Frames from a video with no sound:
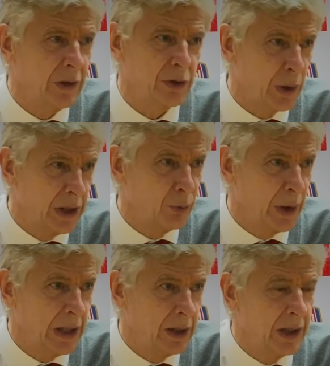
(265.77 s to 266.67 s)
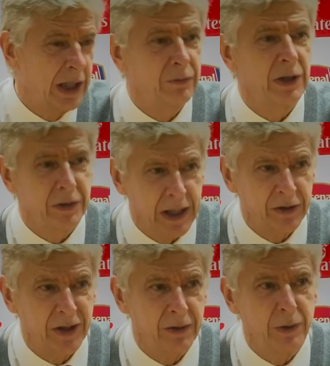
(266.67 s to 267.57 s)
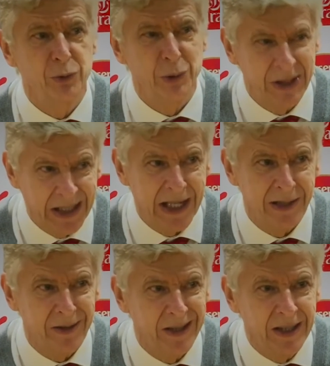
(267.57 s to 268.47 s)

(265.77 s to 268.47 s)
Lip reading: they train well, and the next day they do it again.